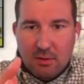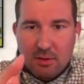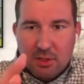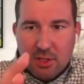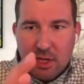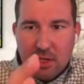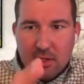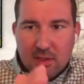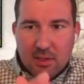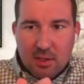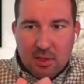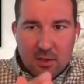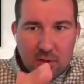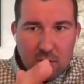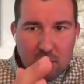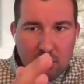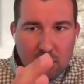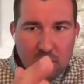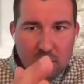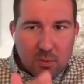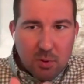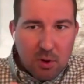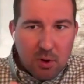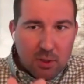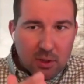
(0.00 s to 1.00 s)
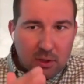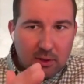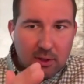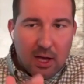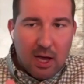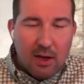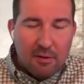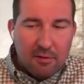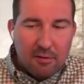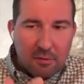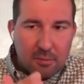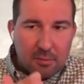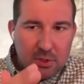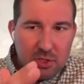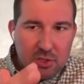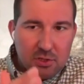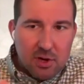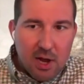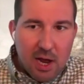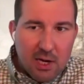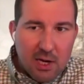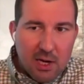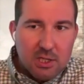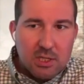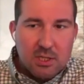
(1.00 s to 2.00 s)
Jason, you spoke a lot from a
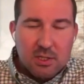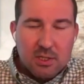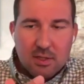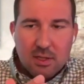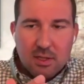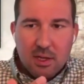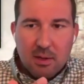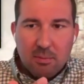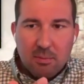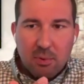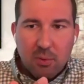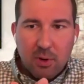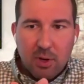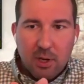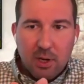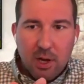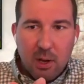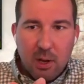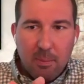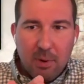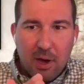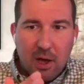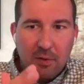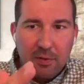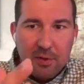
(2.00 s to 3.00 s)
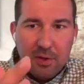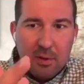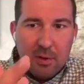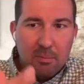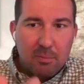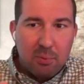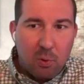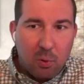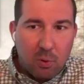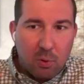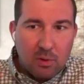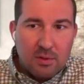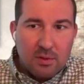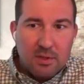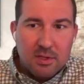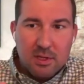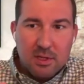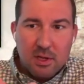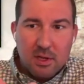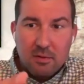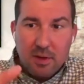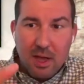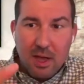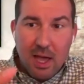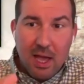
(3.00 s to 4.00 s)
strategy standpoint about the importance
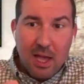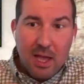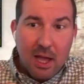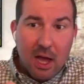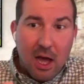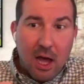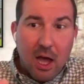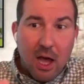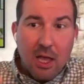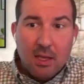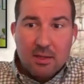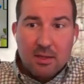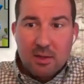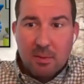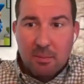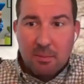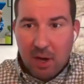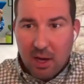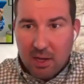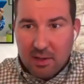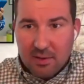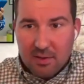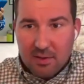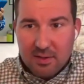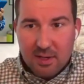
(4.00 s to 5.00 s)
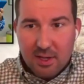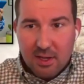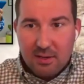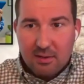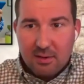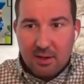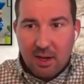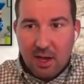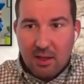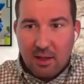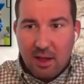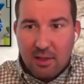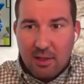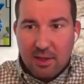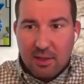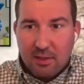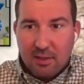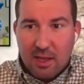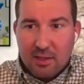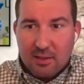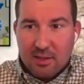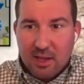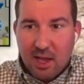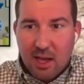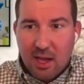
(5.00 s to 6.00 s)
of AI as a mindset. I think
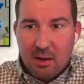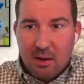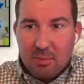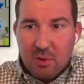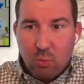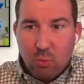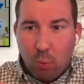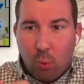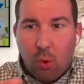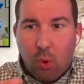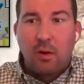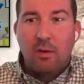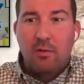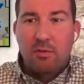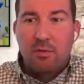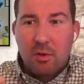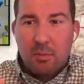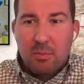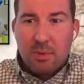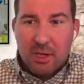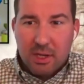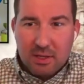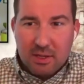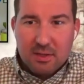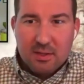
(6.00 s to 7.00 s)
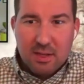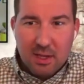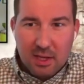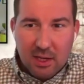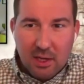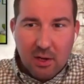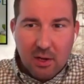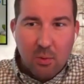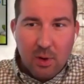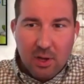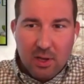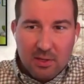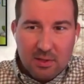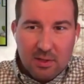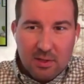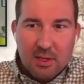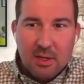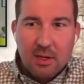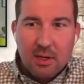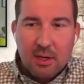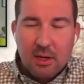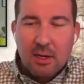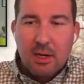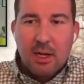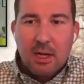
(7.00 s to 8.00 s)
that's got to be one of the biggest takeaways
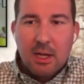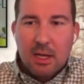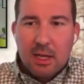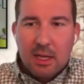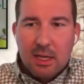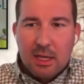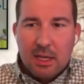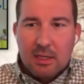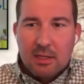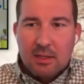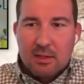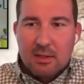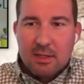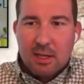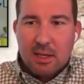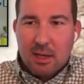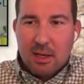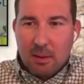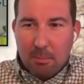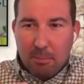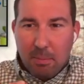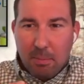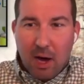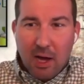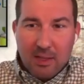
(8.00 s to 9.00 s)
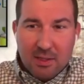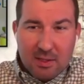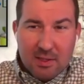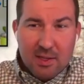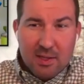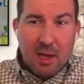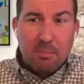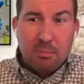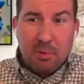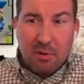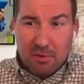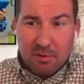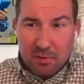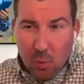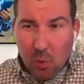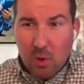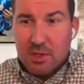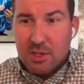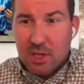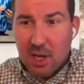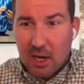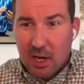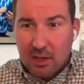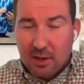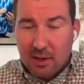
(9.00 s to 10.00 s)
here is mindset before
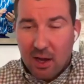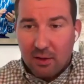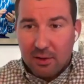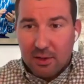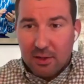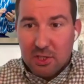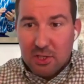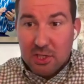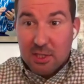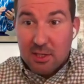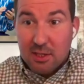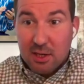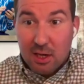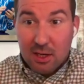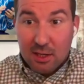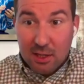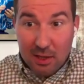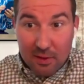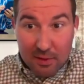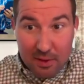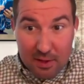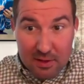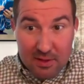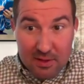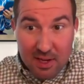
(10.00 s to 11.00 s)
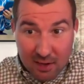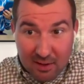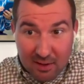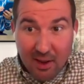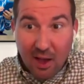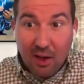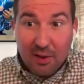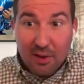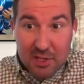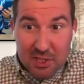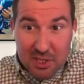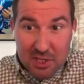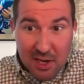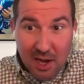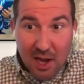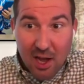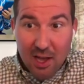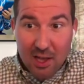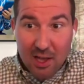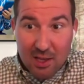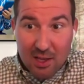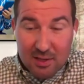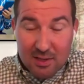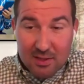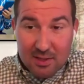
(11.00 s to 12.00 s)
technology. Again, the technology
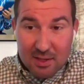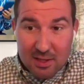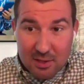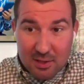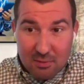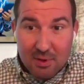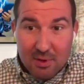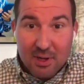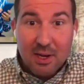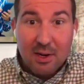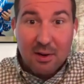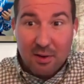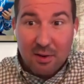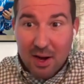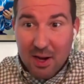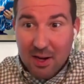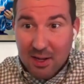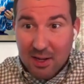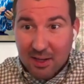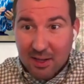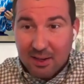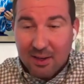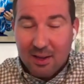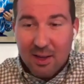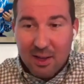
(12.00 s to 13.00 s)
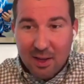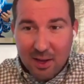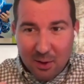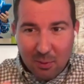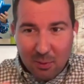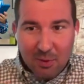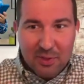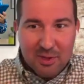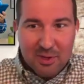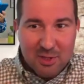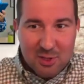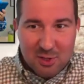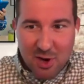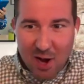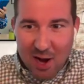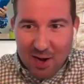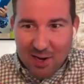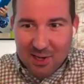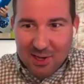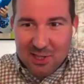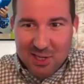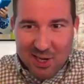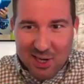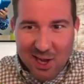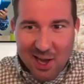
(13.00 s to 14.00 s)
guy is reiterating what the
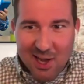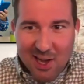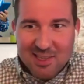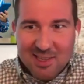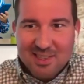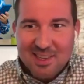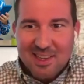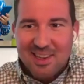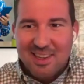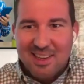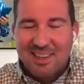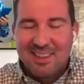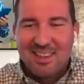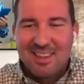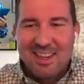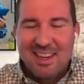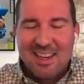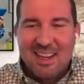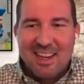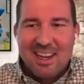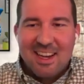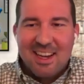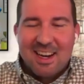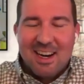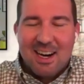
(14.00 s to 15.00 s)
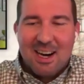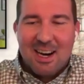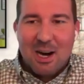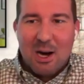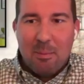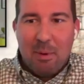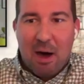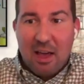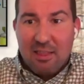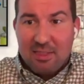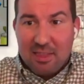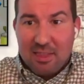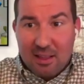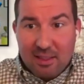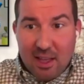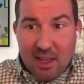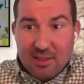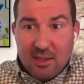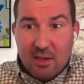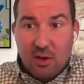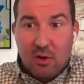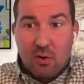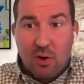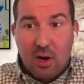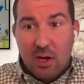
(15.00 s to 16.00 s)
strategy guy said. I think
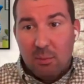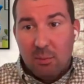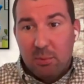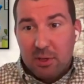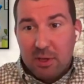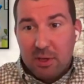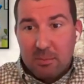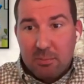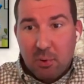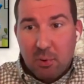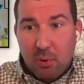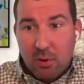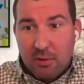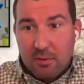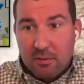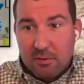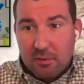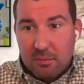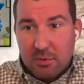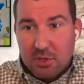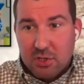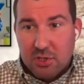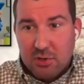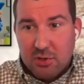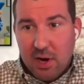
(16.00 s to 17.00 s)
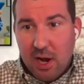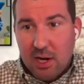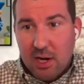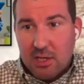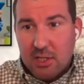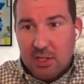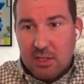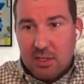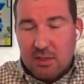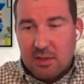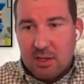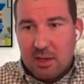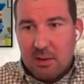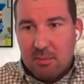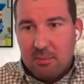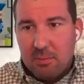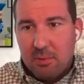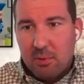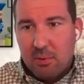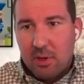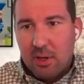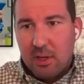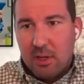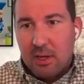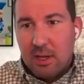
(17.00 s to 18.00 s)
that's incredibly important from a strategy
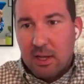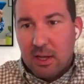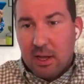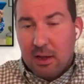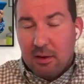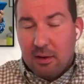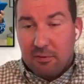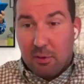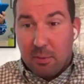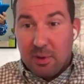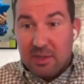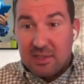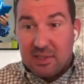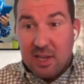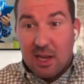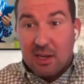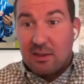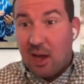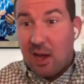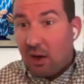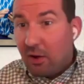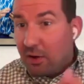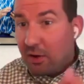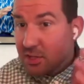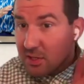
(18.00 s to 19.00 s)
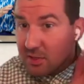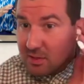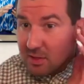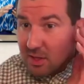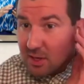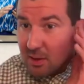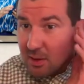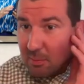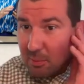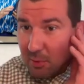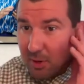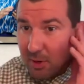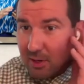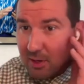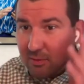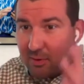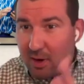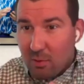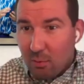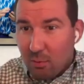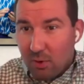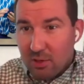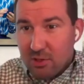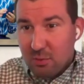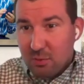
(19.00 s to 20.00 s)
standpoint. From a technology standpoint,
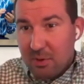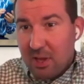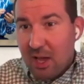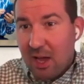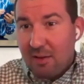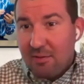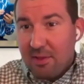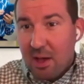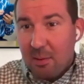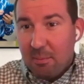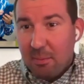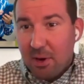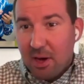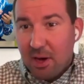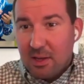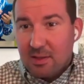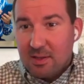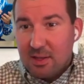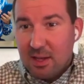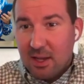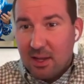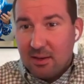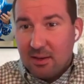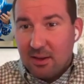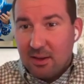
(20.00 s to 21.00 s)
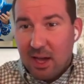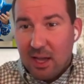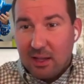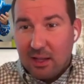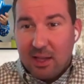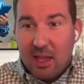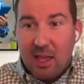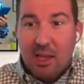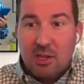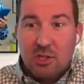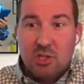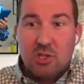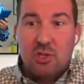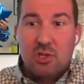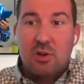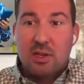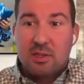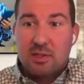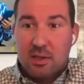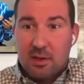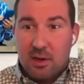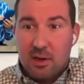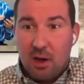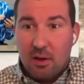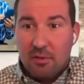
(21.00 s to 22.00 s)
right? Once we have that mindset, I can't
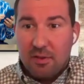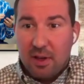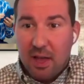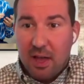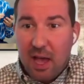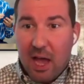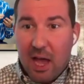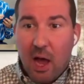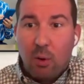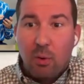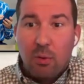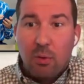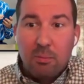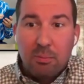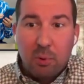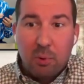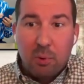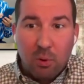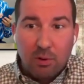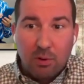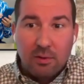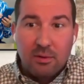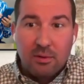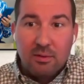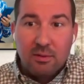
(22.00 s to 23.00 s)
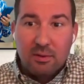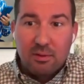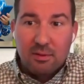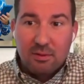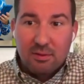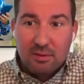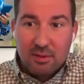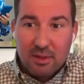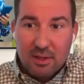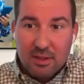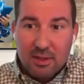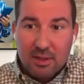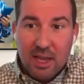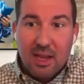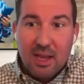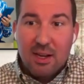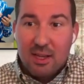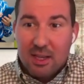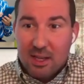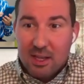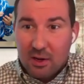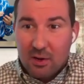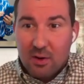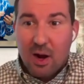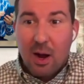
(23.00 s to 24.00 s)
stress enough how important the
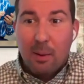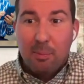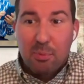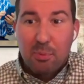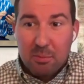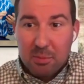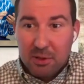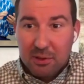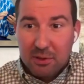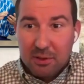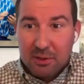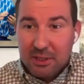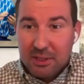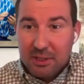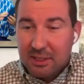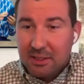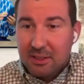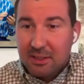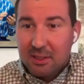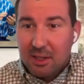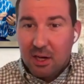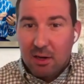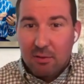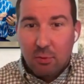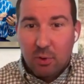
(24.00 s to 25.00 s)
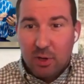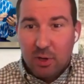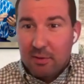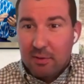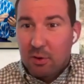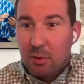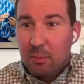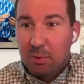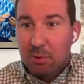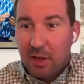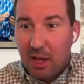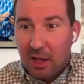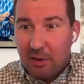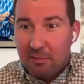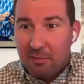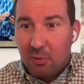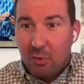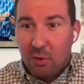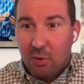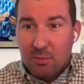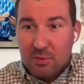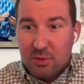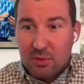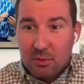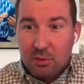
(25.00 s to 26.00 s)
data interoperability of whatever
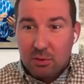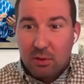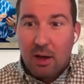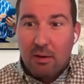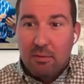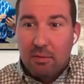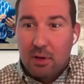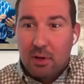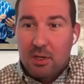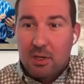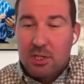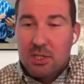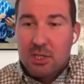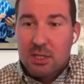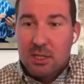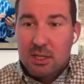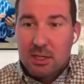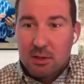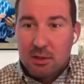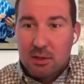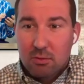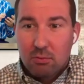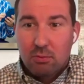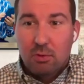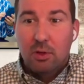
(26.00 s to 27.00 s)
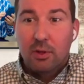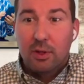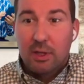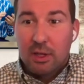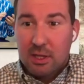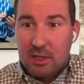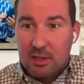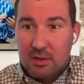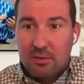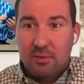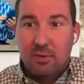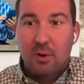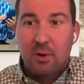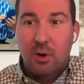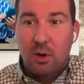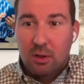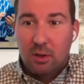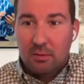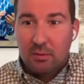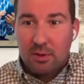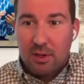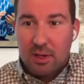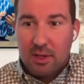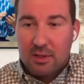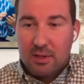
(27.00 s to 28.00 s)
platforms you leverage really is for all
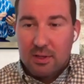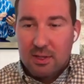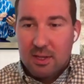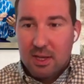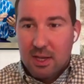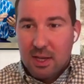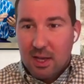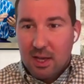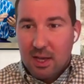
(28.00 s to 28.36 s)
of this.